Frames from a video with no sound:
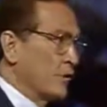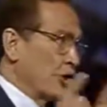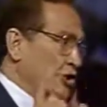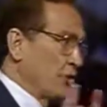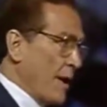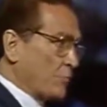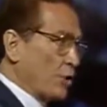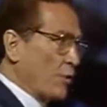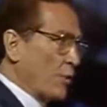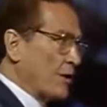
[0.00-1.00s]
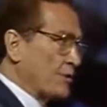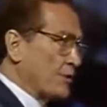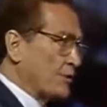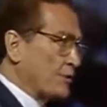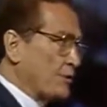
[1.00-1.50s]
The scriptural
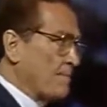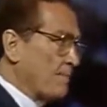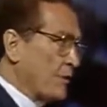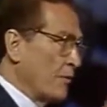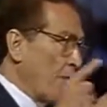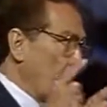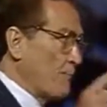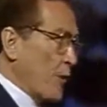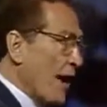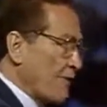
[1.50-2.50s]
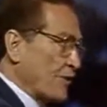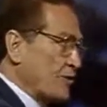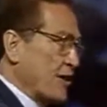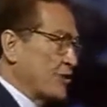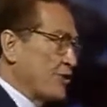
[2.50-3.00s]
reasons. The
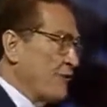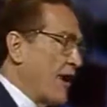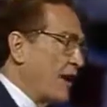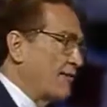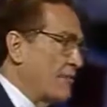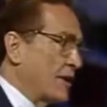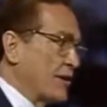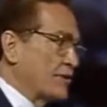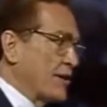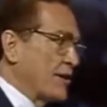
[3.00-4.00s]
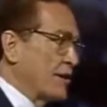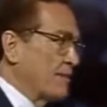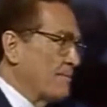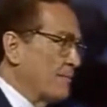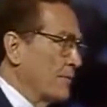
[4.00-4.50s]
prophets testify of me, he
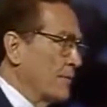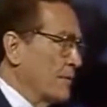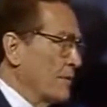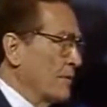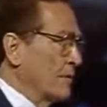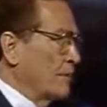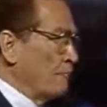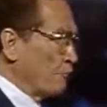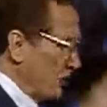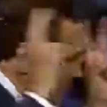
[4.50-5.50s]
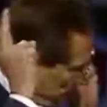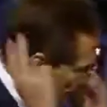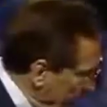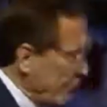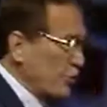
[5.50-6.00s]
said. The
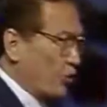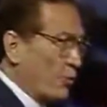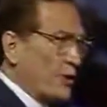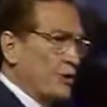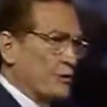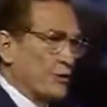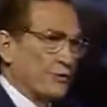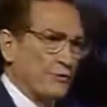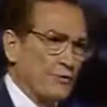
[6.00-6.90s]
spiritual reasons.